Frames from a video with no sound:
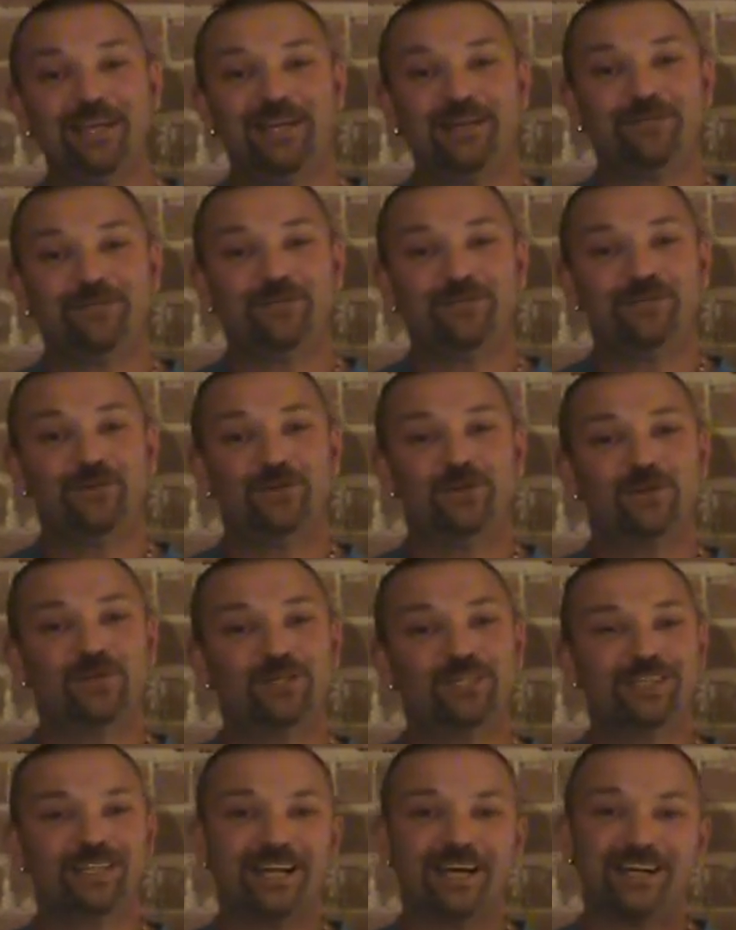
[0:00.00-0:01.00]
If you
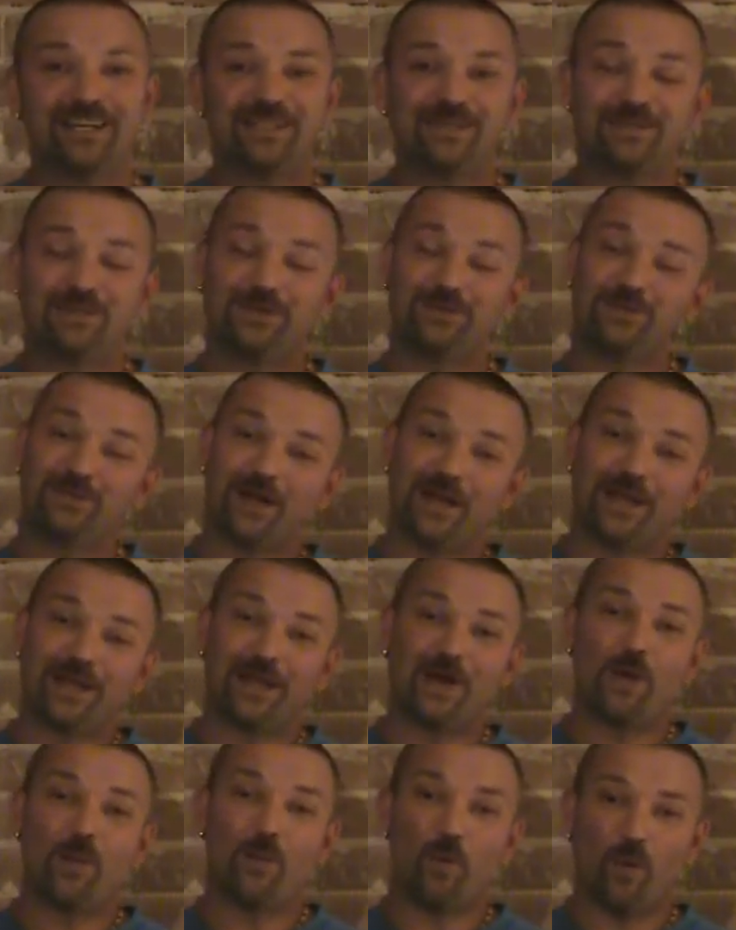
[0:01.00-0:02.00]
would like to find
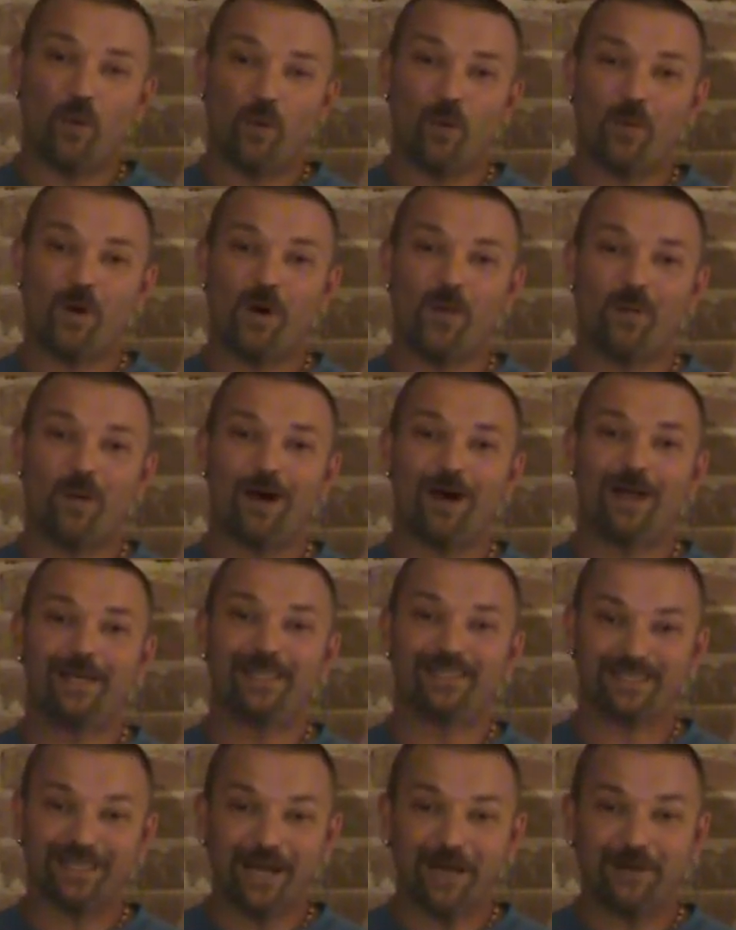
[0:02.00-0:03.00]
out more about
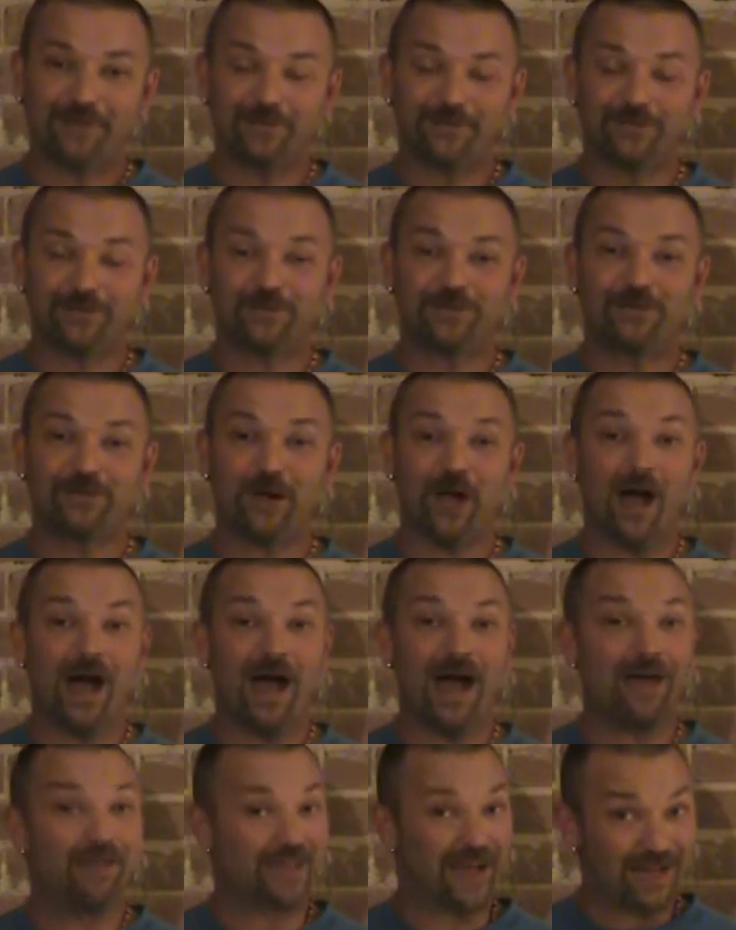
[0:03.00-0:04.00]
myself,
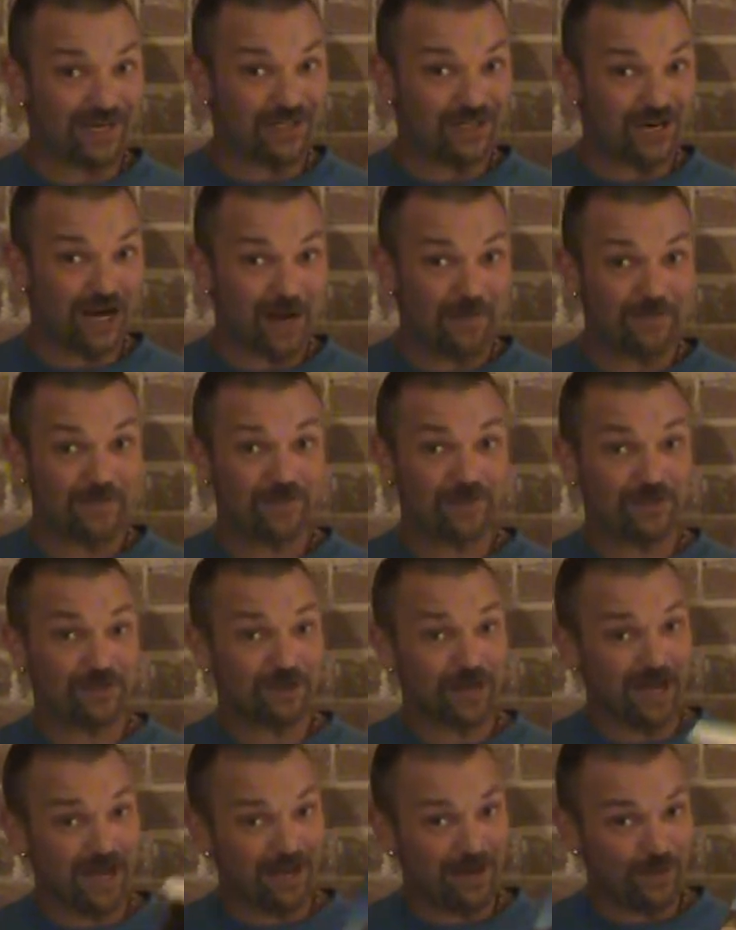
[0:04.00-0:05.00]
uh, that chapter,
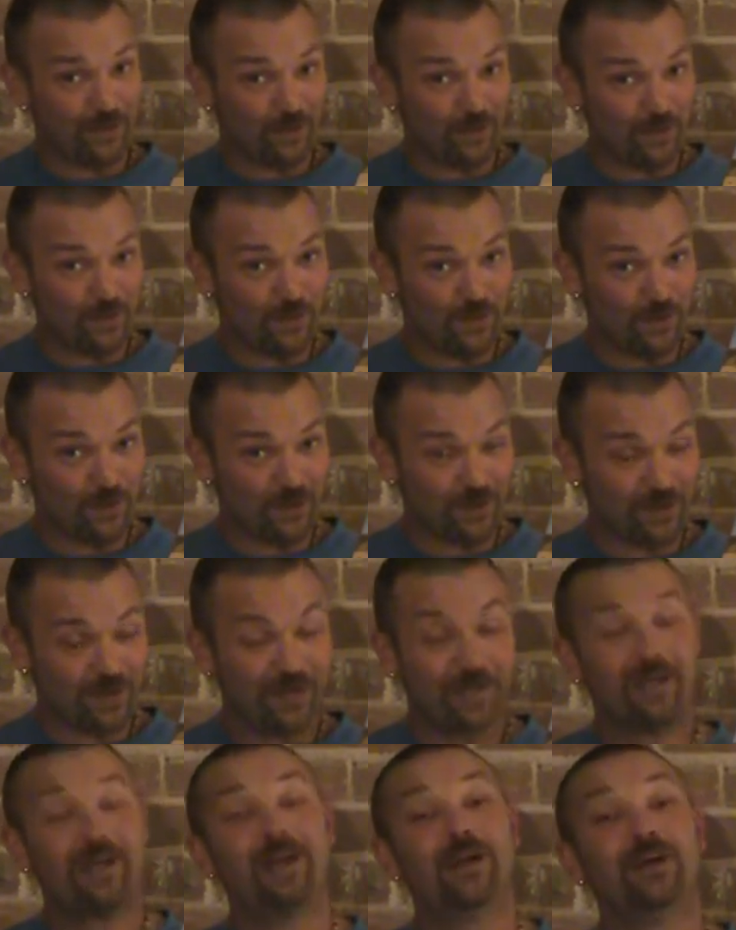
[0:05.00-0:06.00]
and or the book,
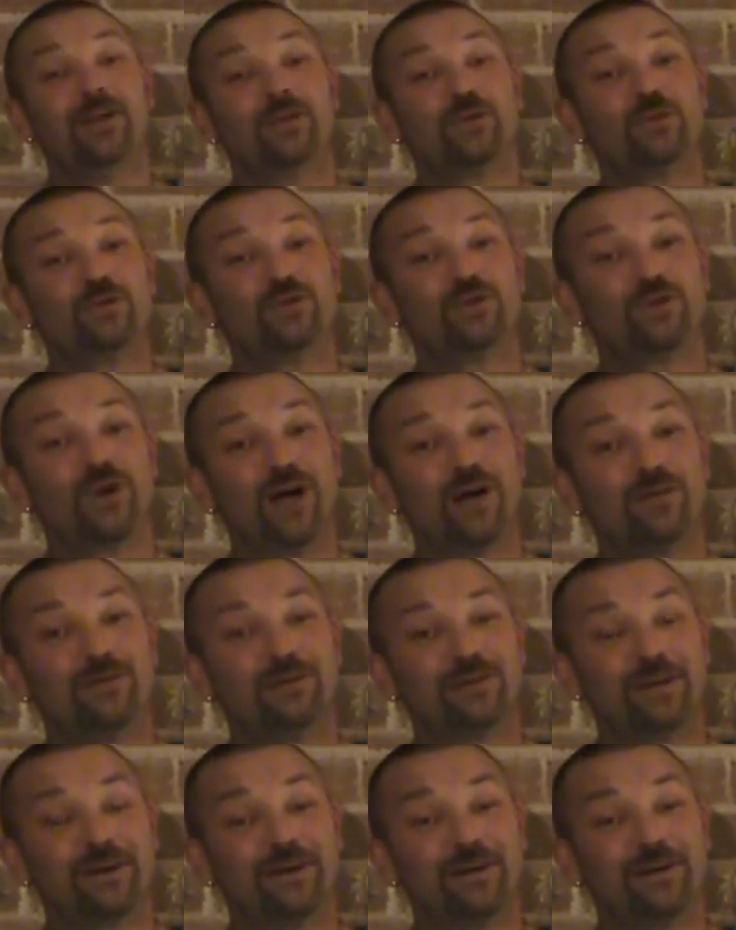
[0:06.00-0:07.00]
through Travel
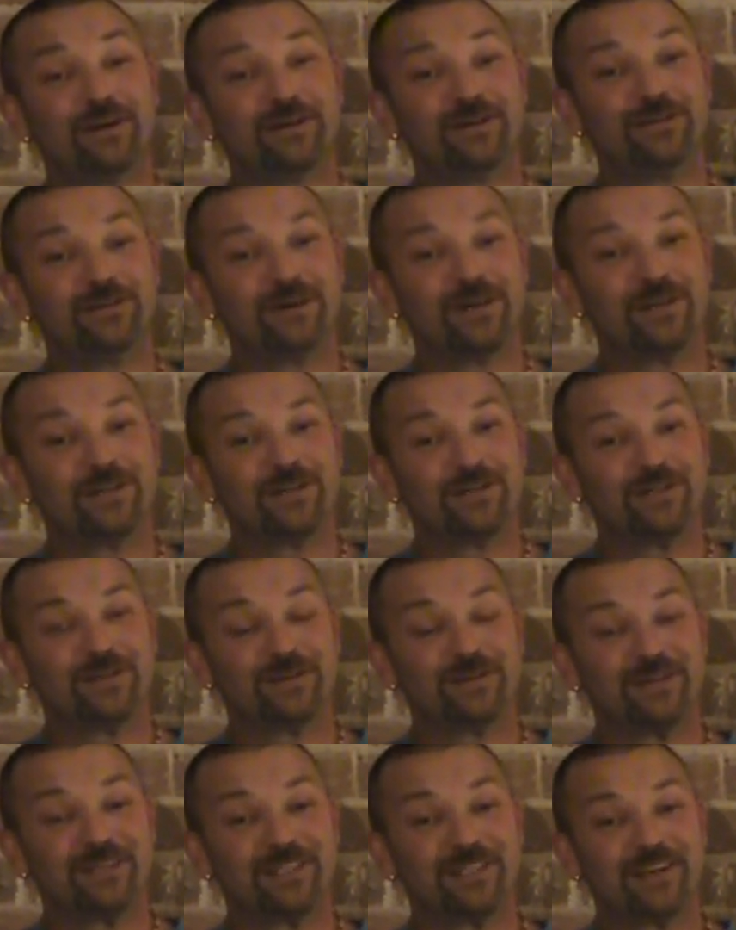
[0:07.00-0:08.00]
and Error, Confessions of
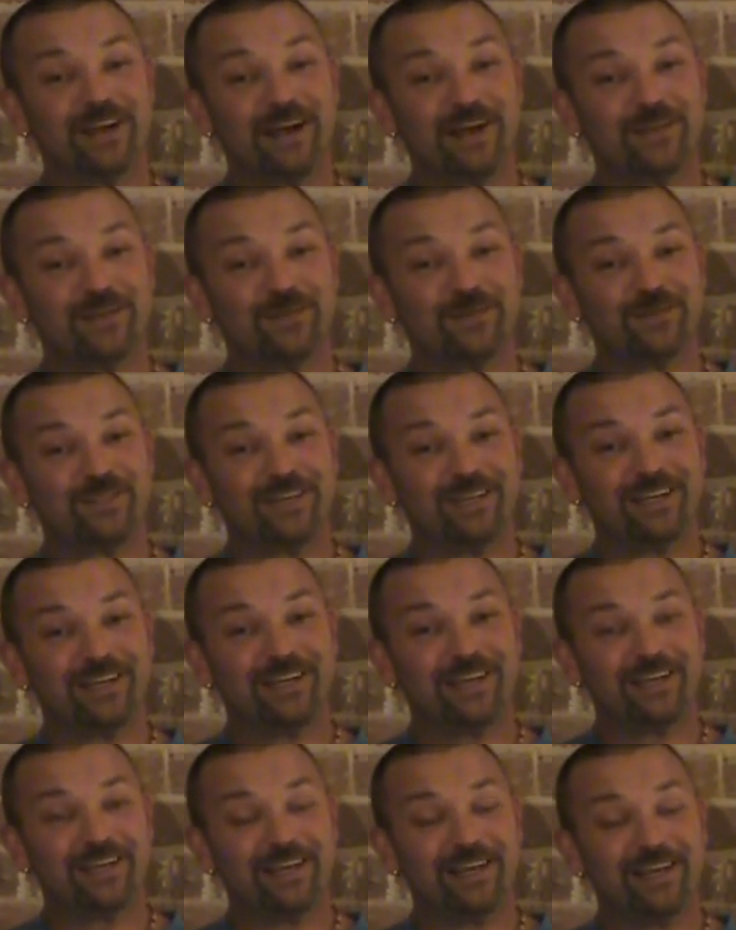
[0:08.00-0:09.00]
an Asylum Seeking
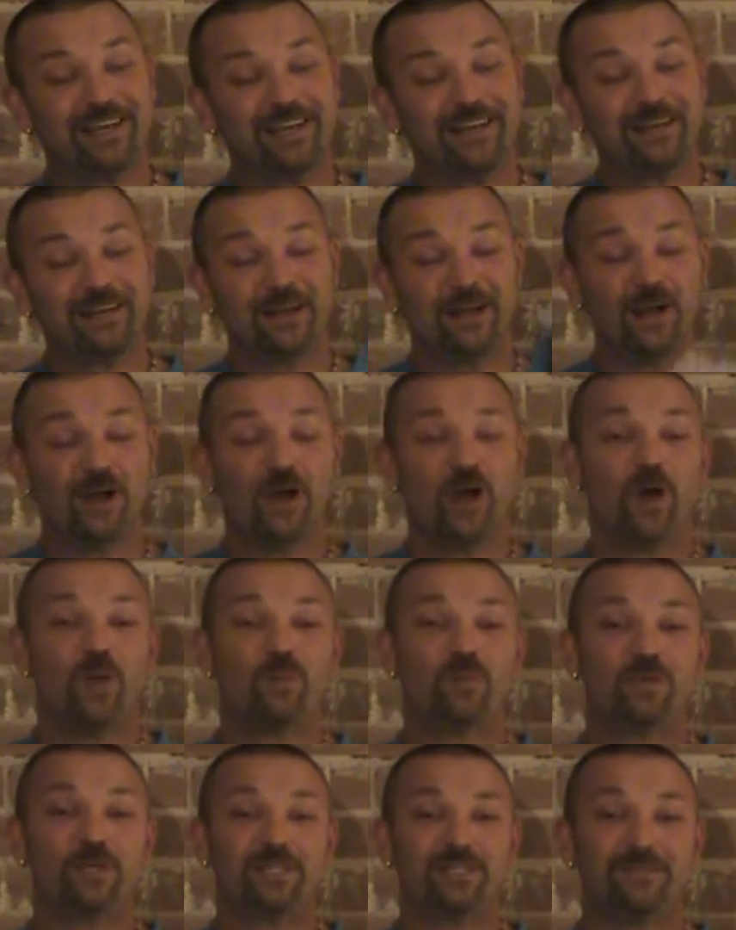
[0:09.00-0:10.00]
Canadian,
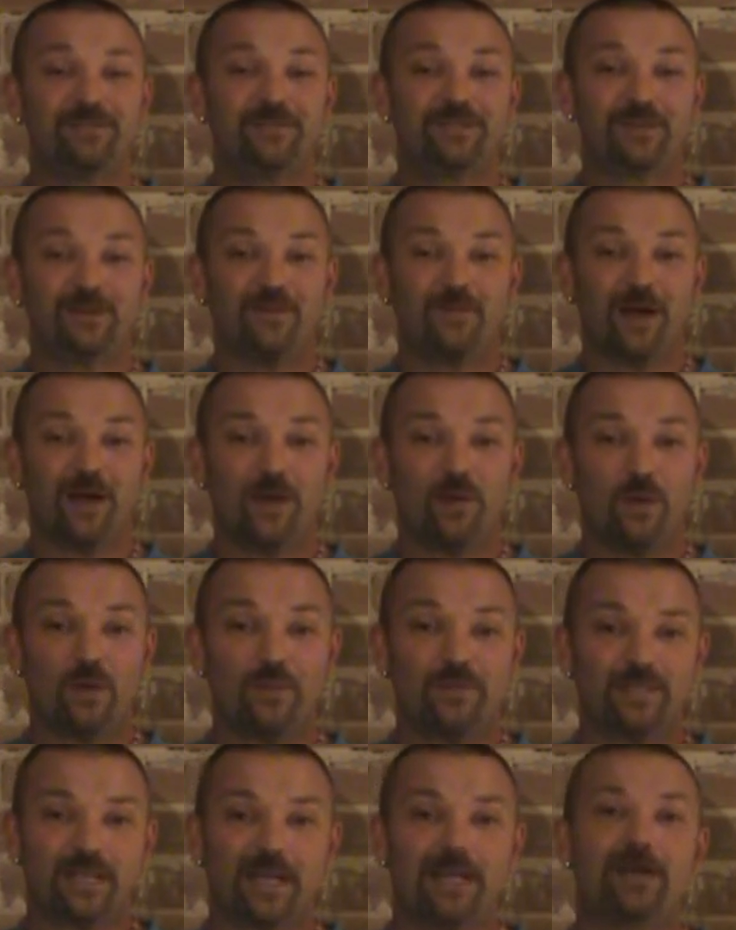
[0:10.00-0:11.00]
please visit my
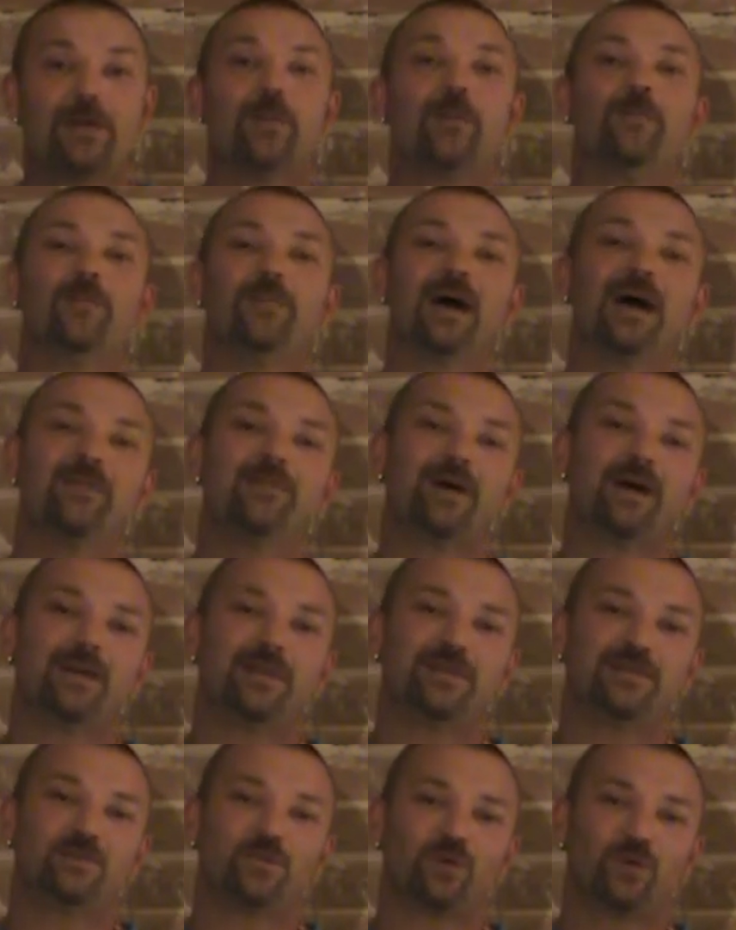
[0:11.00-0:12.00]
website,
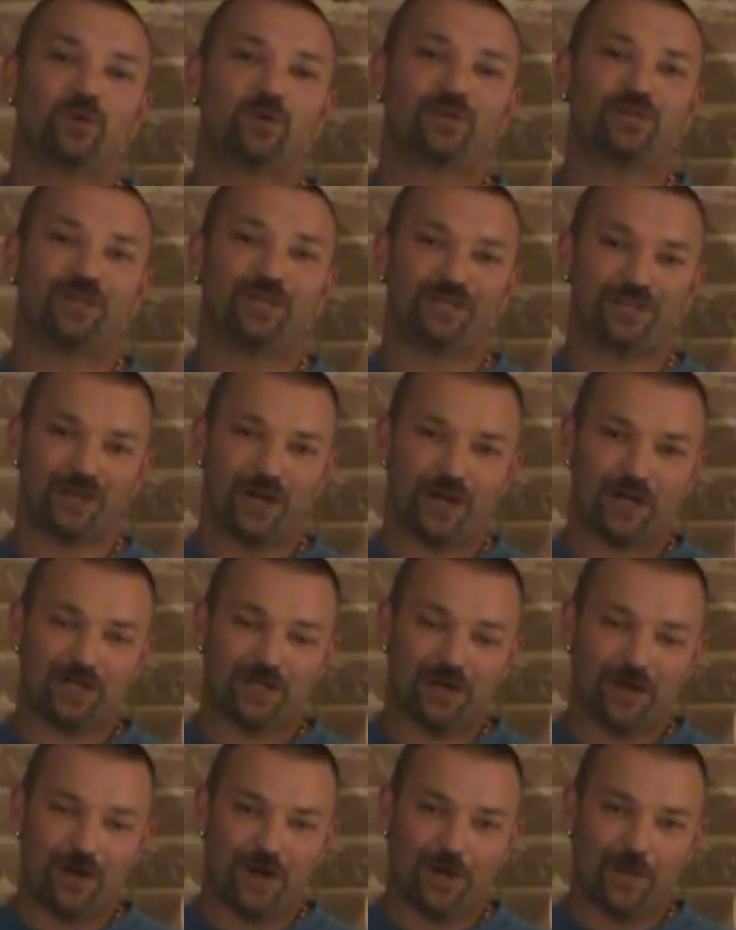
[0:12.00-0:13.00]

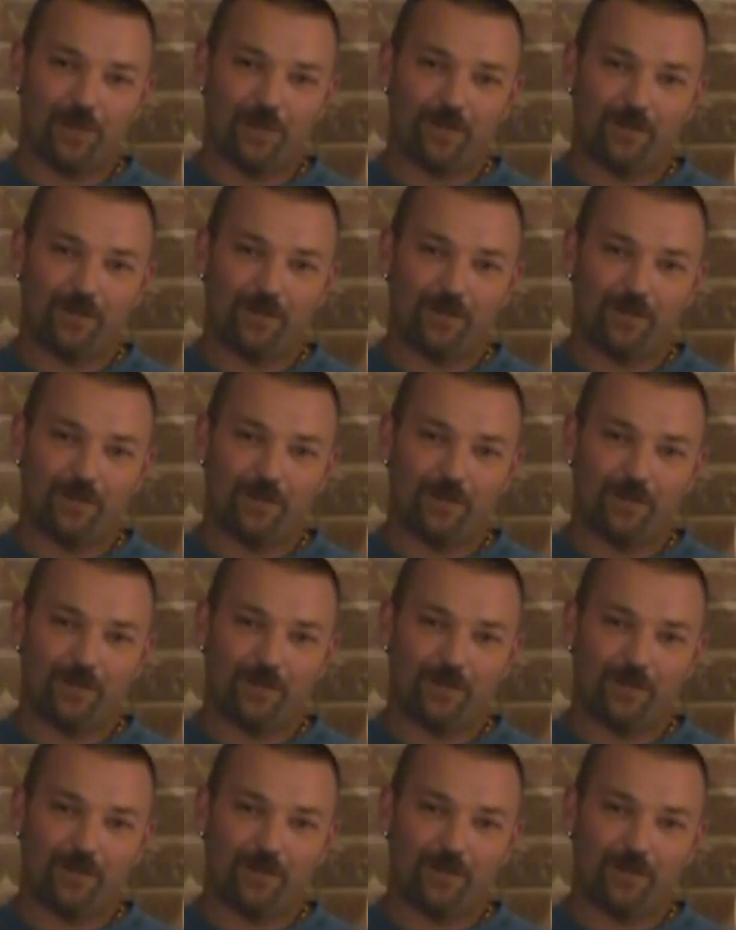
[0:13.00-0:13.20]
madmattysworld.com.